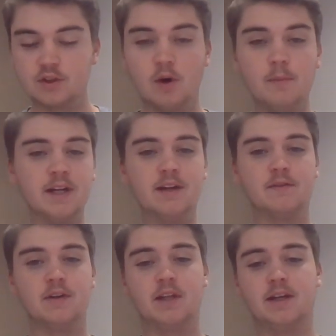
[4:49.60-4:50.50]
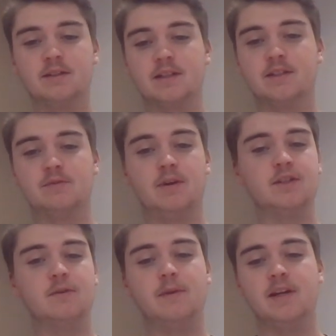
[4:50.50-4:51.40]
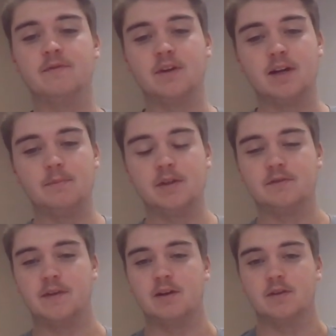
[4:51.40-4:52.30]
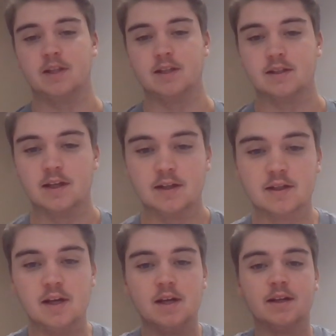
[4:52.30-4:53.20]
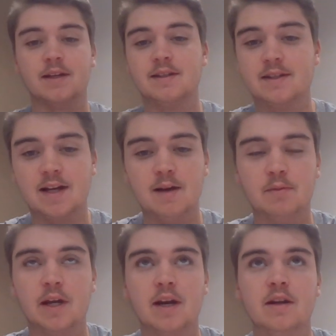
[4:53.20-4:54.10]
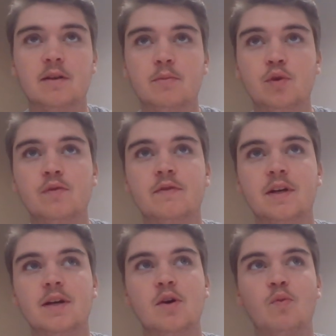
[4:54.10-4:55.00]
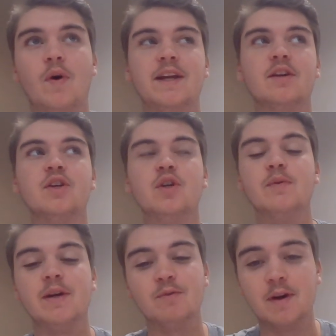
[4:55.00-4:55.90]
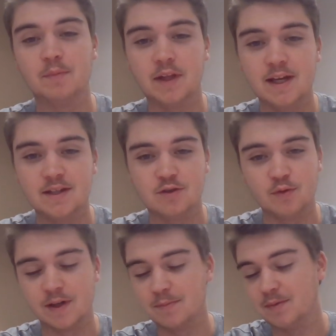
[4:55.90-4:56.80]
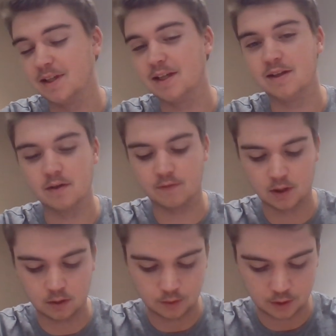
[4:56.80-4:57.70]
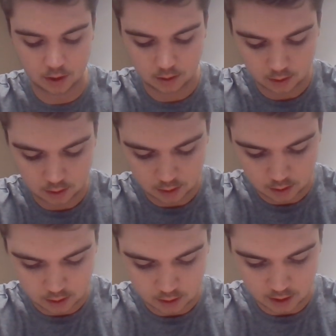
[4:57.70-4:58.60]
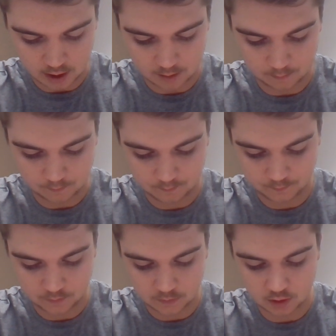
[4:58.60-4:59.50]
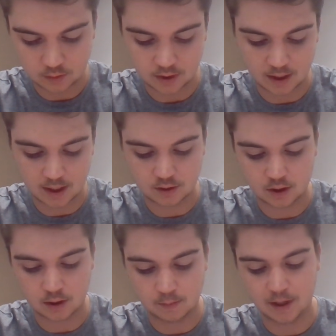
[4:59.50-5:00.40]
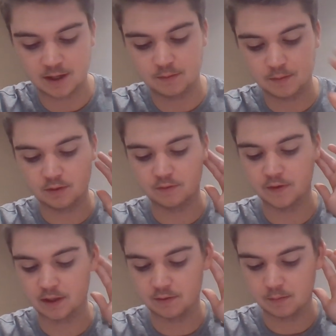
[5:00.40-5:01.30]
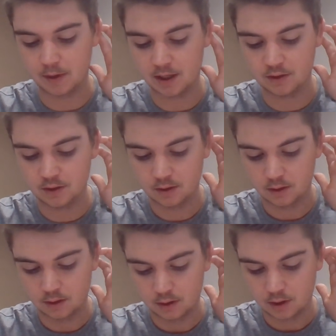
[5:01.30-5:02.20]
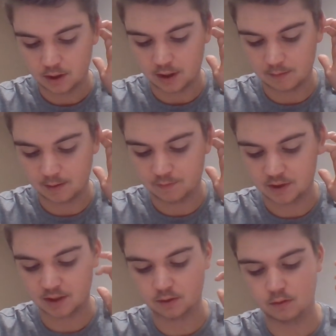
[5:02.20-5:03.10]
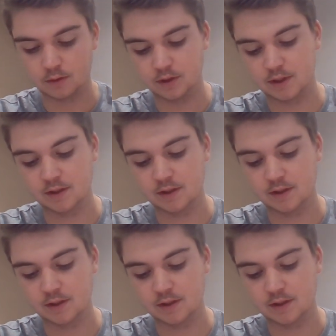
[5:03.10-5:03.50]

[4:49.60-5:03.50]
So many different things. This is why so many different companies fail at these things because it's complicated to move what you're doing one place to a completely different culture. Um, using HR management to effectively manage, emphasize culture